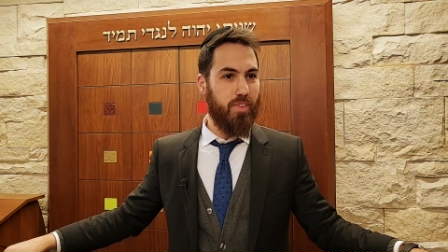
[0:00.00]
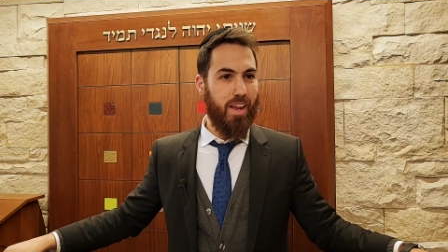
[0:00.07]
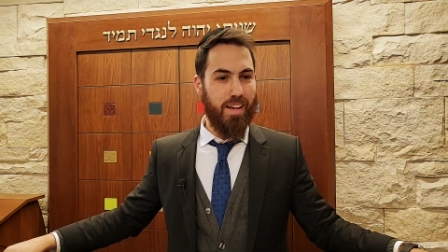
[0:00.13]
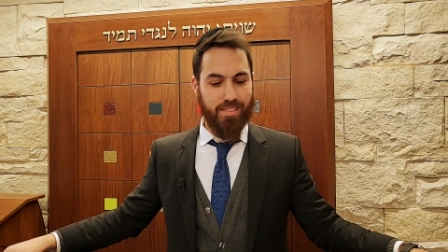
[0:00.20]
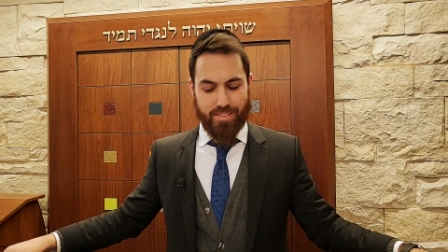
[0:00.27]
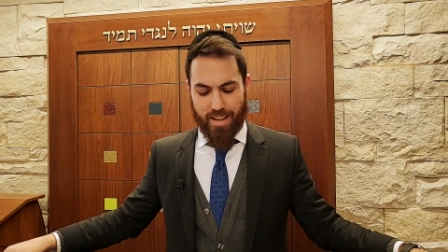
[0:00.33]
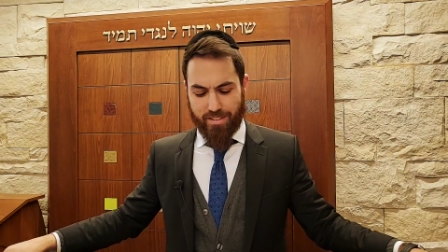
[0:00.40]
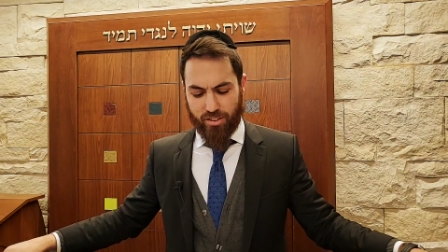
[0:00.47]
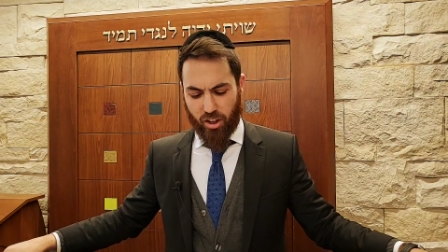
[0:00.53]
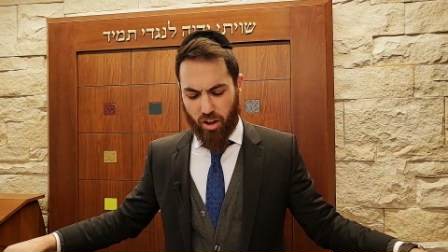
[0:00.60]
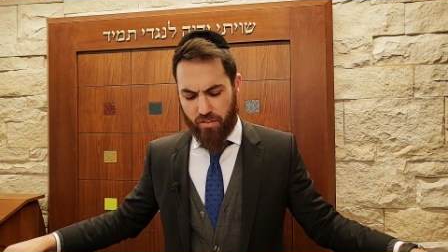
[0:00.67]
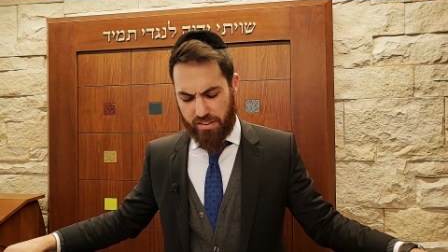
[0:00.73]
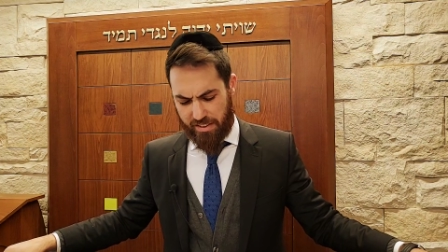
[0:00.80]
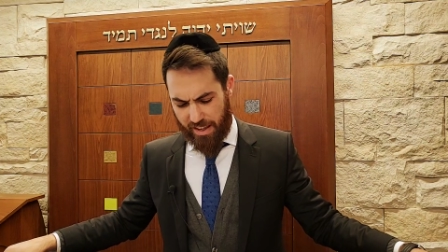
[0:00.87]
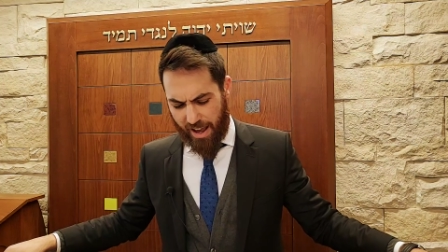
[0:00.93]
Says the
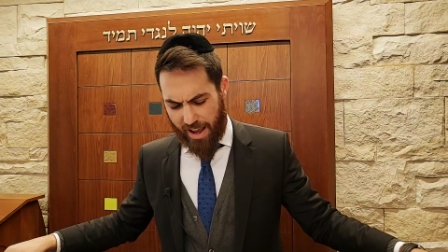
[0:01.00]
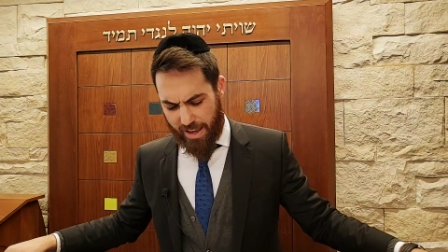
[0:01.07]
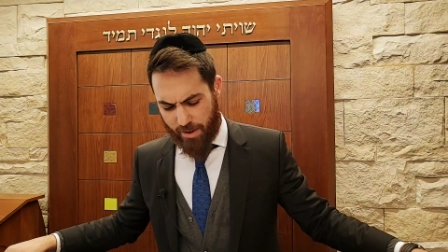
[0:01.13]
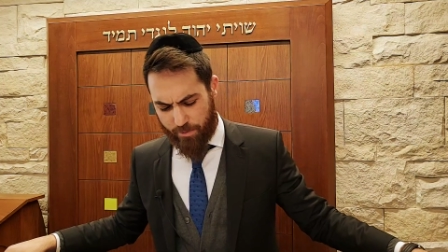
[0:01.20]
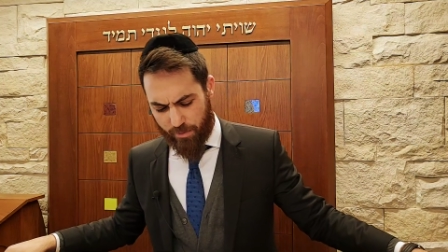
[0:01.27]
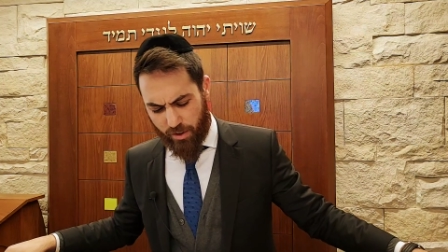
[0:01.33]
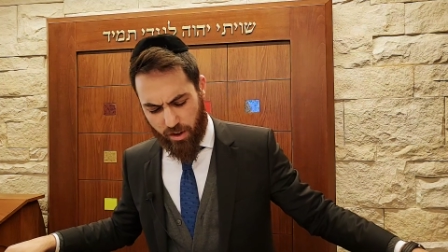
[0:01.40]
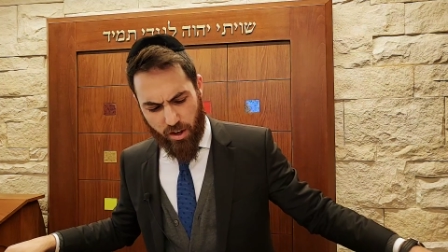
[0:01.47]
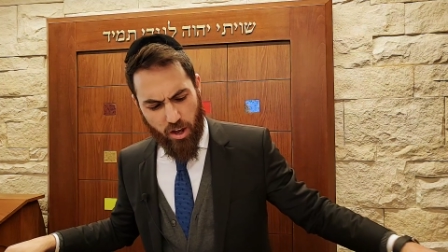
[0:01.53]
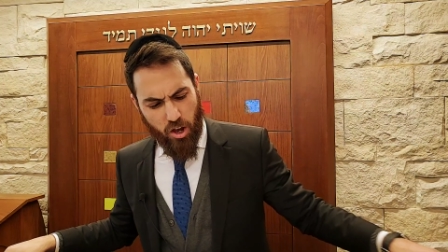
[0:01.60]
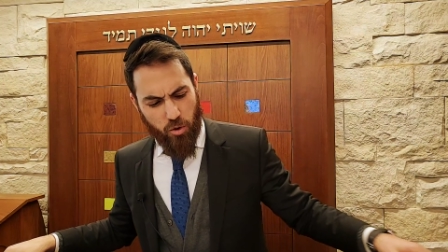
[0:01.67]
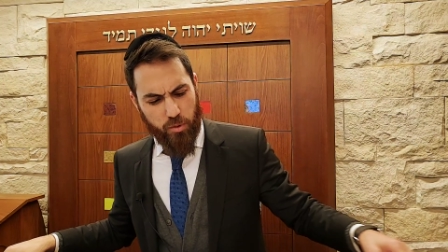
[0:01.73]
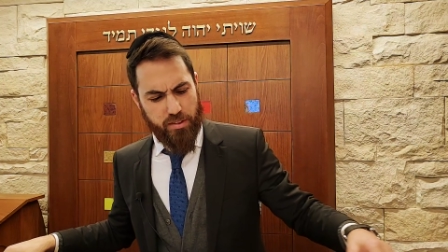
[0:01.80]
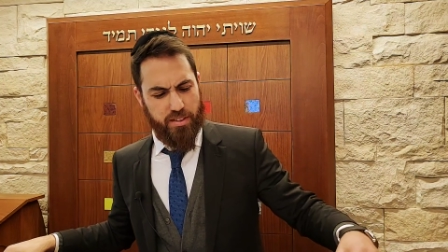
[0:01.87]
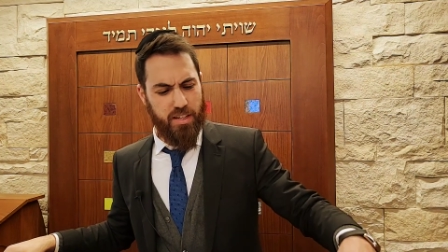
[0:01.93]
Chafetz Chaim.
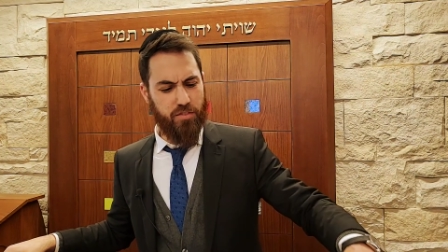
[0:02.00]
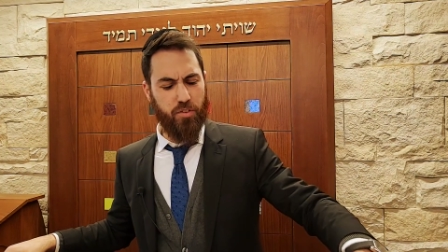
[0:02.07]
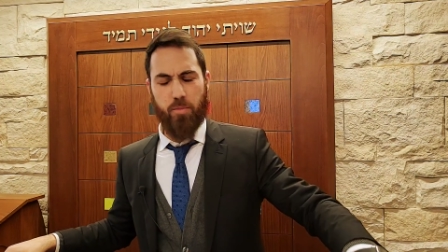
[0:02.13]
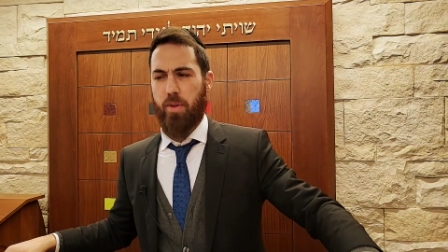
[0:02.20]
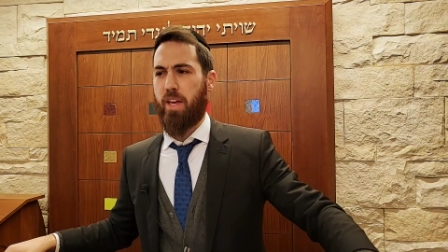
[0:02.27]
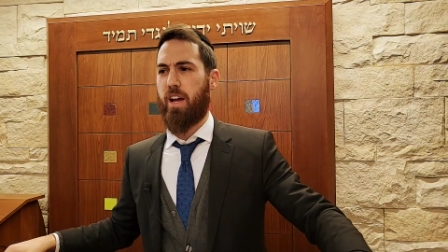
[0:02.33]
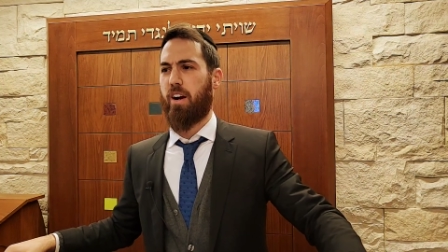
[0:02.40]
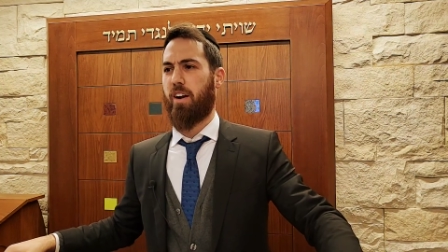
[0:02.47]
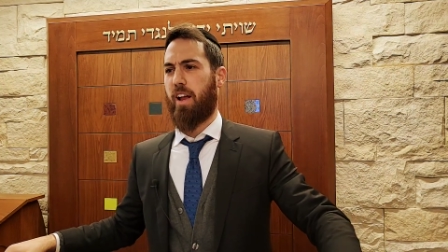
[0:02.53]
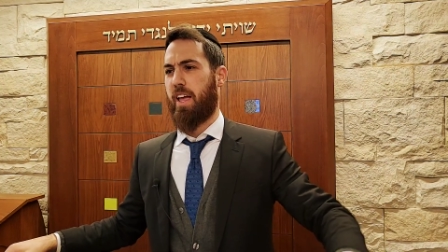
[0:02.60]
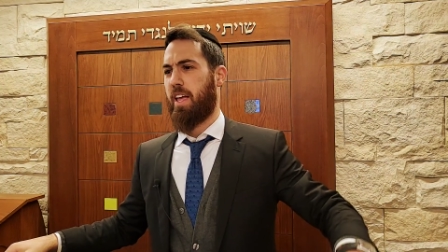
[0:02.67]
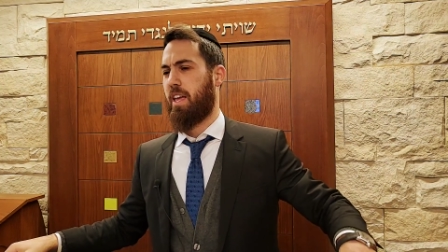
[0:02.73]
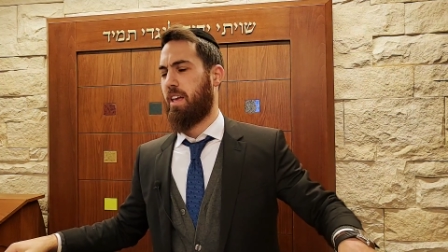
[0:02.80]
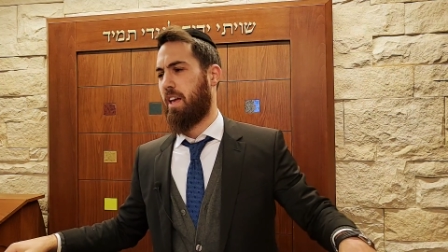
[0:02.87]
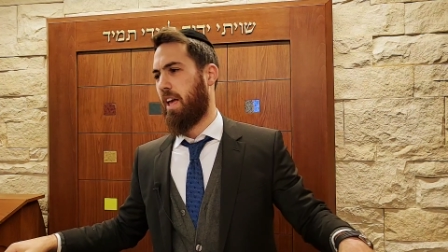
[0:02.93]
We see from here a,